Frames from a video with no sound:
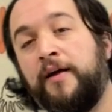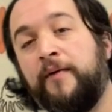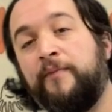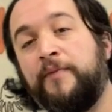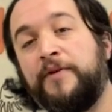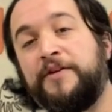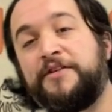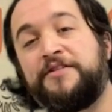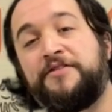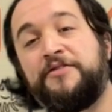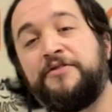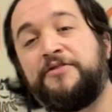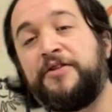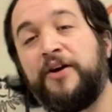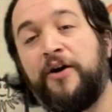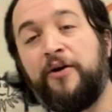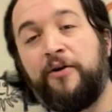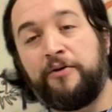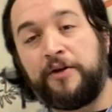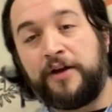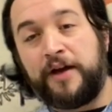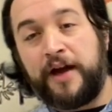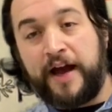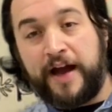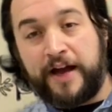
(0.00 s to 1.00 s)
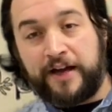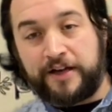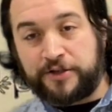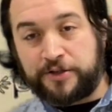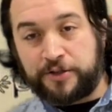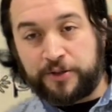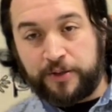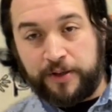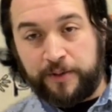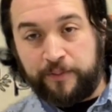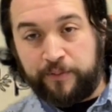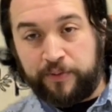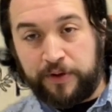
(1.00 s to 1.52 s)
Mr. Tony
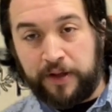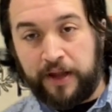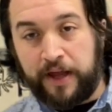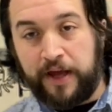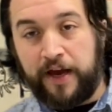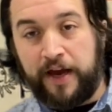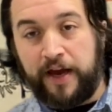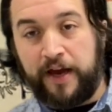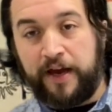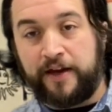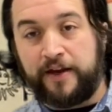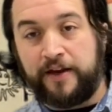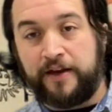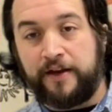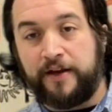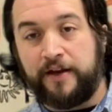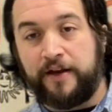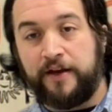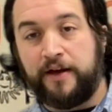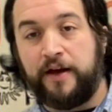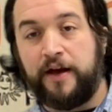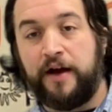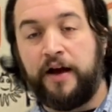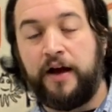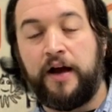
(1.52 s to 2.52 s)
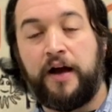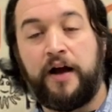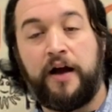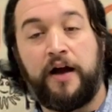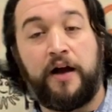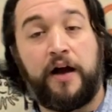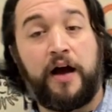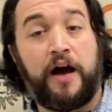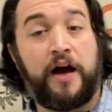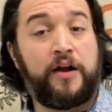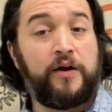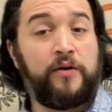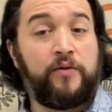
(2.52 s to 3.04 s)
actually played
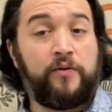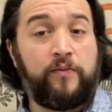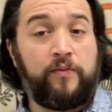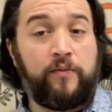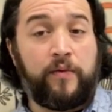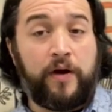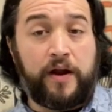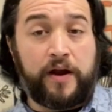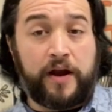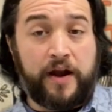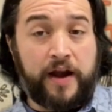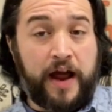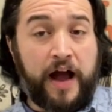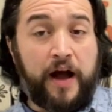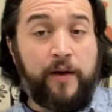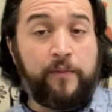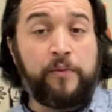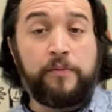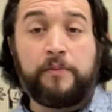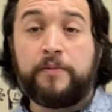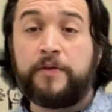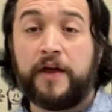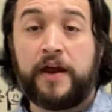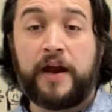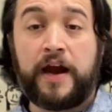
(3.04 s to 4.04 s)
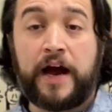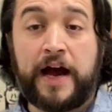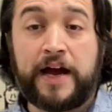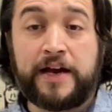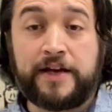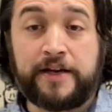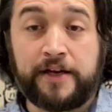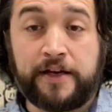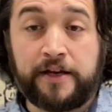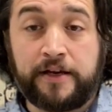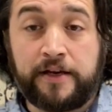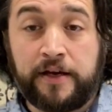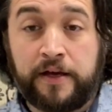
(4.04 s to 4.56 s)
on an album that I
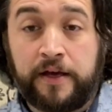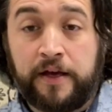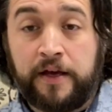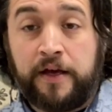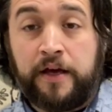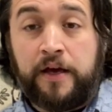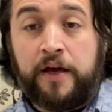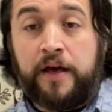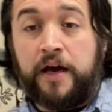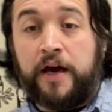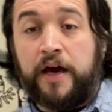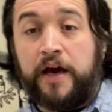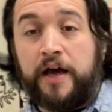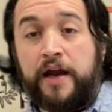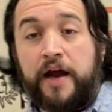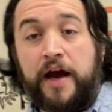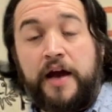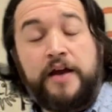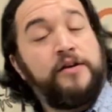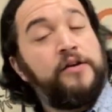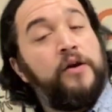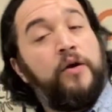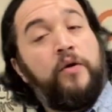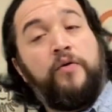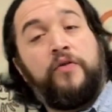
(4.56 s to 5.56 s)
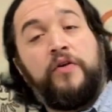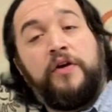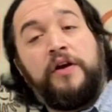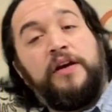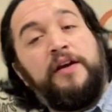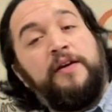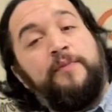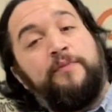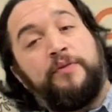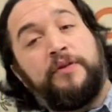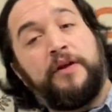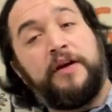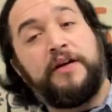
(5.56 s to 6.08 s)
did, and I know that
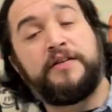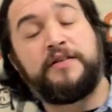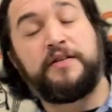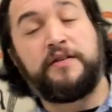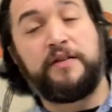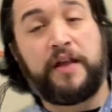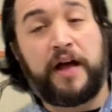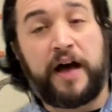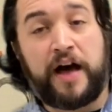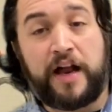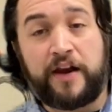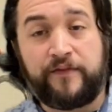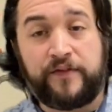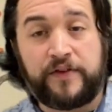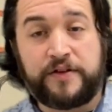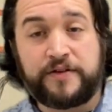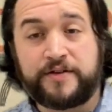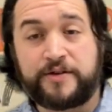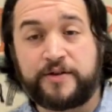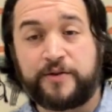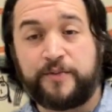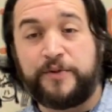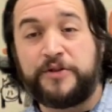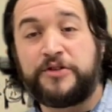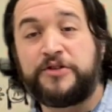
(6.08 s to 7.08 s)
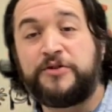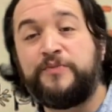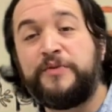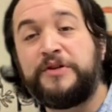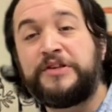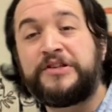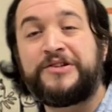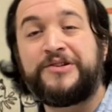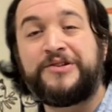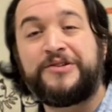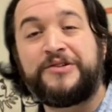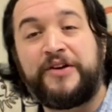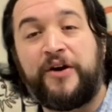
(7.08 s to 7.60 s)
he plays a lot of instruments.
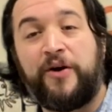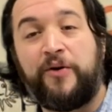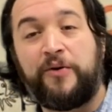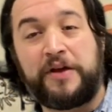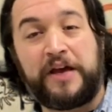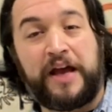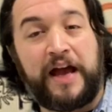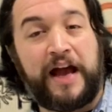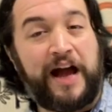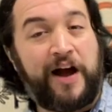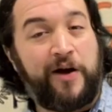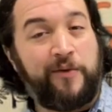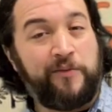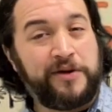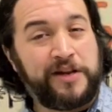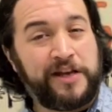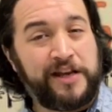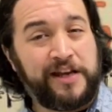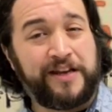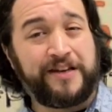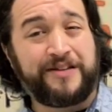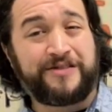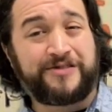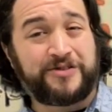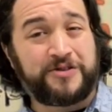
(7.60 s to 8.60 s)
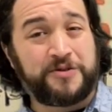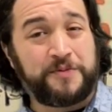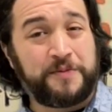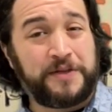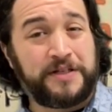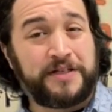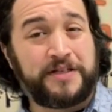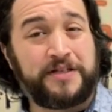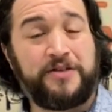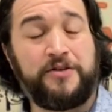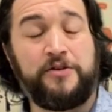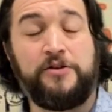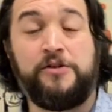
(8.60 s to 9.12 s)
Mr. Tony, how many
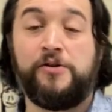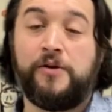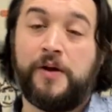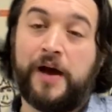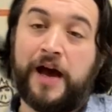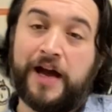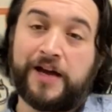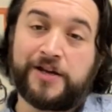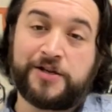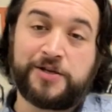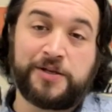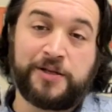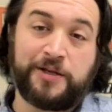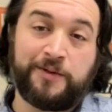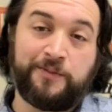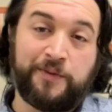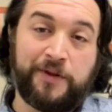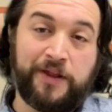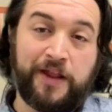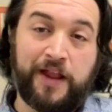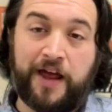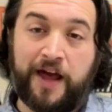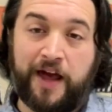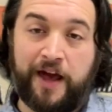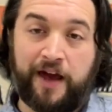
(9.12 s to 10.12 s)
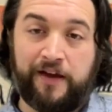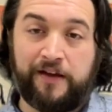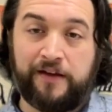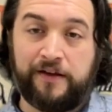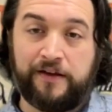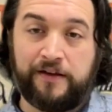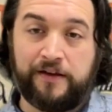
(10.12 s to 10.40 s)
instruments do you actually play?